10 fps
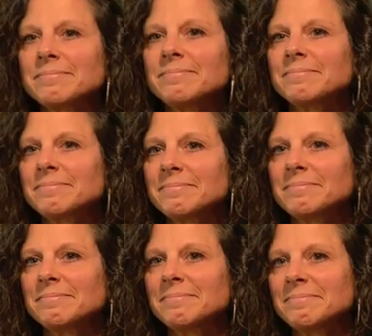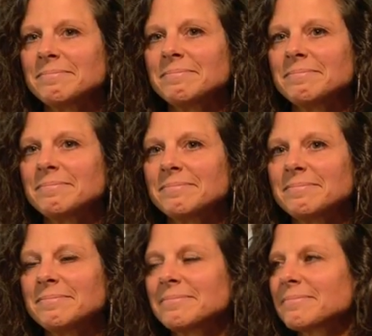
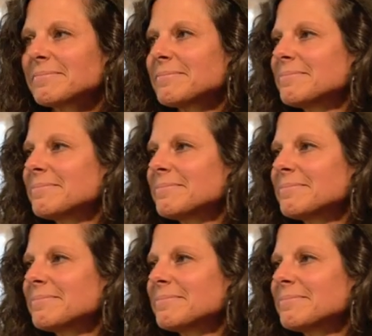(not speaking)